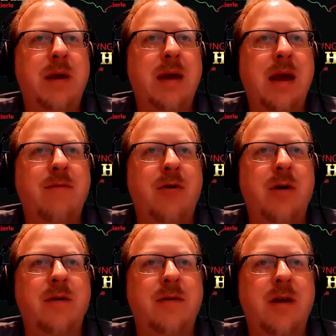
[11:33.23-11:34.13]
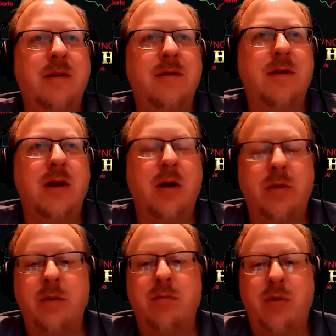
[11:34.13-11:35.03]
behavior is
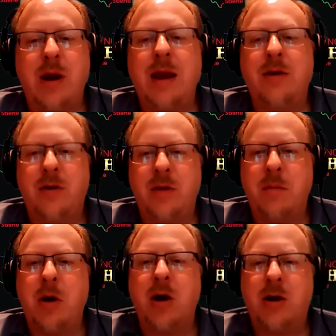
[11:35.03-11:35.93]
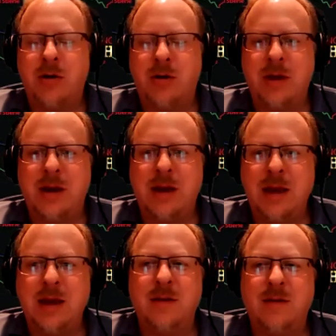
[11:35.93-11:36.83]
the brand or the marketer that he
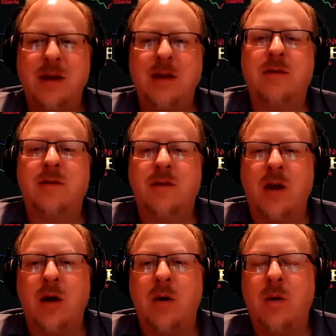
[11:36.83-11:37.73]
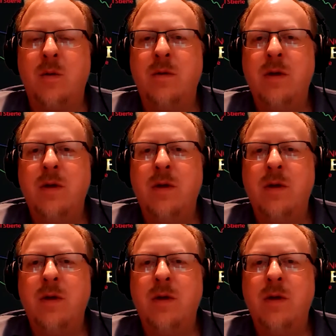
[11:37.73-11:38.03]
is. It's so